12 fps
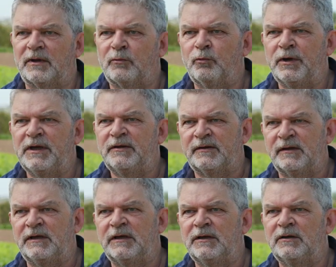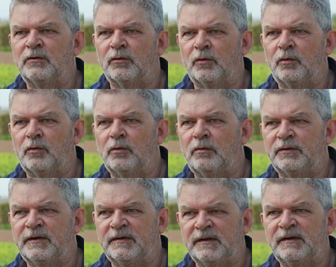like weed seed or
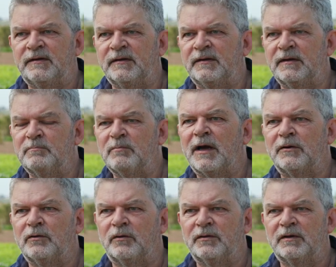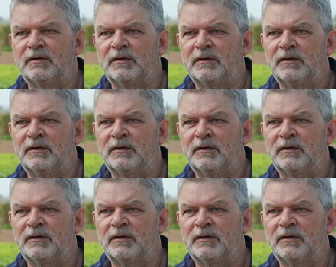diseases in mud on the,